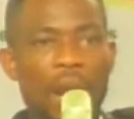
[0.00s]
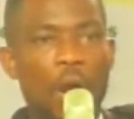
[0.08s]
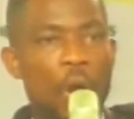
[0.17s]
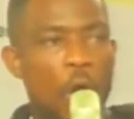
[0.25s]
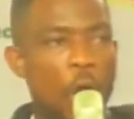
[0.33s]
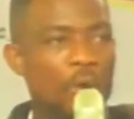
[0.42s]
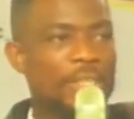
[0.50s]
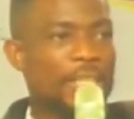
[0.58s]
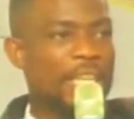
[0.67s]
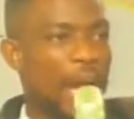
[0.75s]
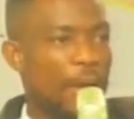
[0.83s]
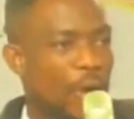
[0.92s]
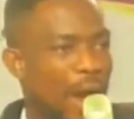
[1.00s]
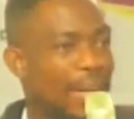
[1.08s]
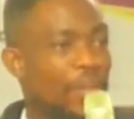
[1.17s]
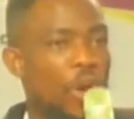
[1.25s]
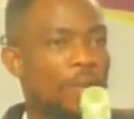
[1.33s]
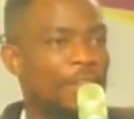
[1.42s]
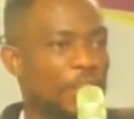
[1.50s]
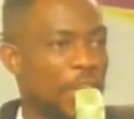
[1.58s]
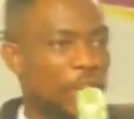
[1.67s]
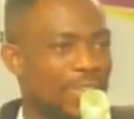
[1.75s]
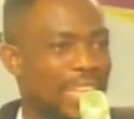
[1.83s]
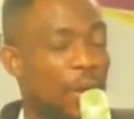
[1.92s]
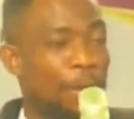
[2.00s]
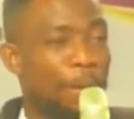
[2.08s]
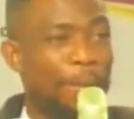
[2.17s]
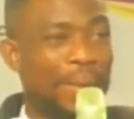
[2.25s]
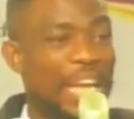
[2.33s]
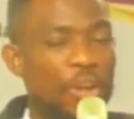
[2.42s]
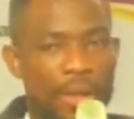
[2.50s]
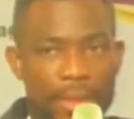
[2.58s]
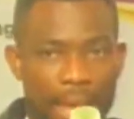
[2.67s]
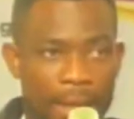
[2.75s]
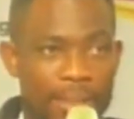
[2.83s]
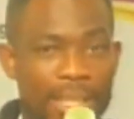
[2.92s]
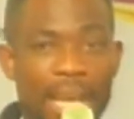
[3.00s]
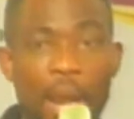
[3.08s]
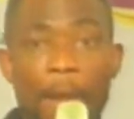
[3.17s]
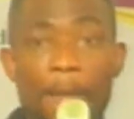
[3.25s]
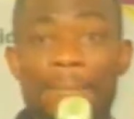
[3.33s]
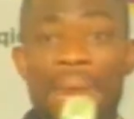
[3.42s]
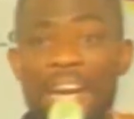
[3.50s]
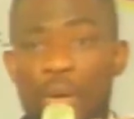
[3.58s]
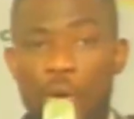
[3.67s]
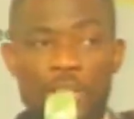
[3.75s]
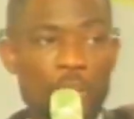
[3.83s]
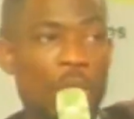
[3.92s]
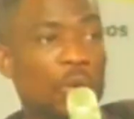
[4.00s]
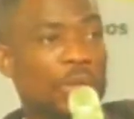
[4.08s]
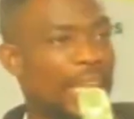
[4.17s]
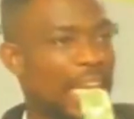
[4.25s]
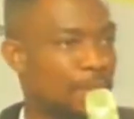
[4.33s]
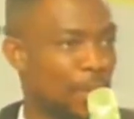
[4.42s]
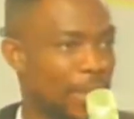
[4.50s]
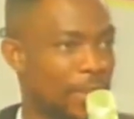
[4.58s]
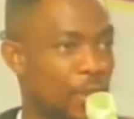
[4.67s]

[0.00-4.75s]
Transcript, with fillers: whole scenario and conversation that played on there, Mary was the one who did exploits.